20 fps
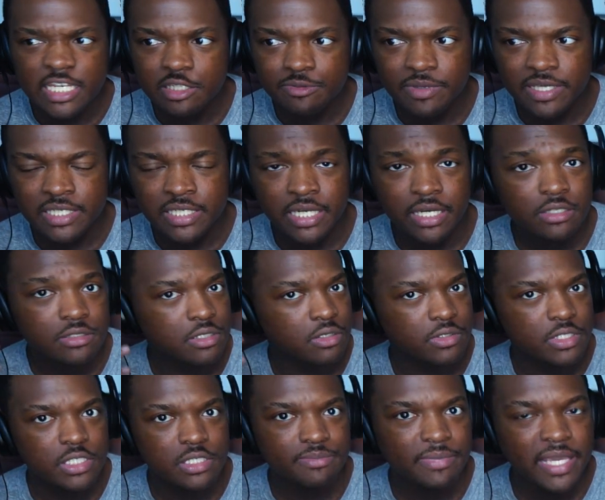place here, so
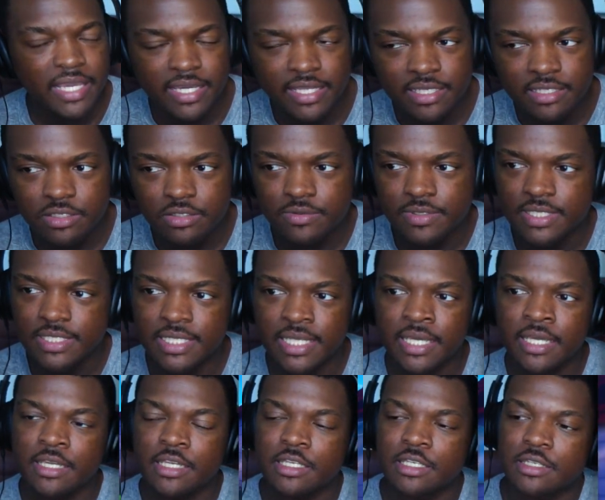just make it into a
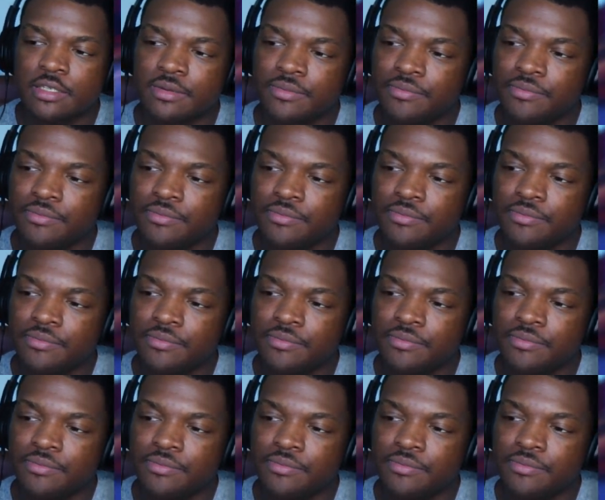stage.